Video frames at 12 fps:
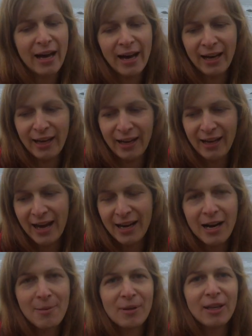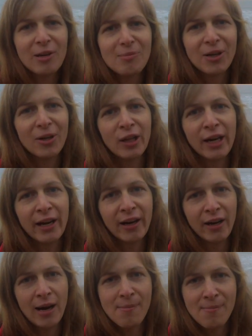I got up a little bit
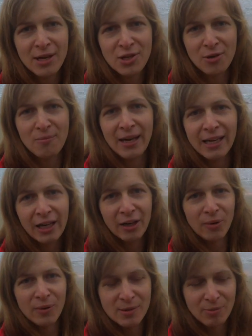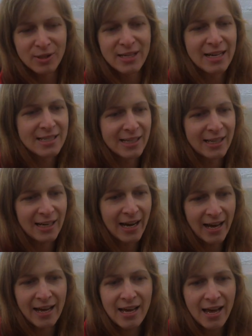earlier, I made sure my gear was protected, and I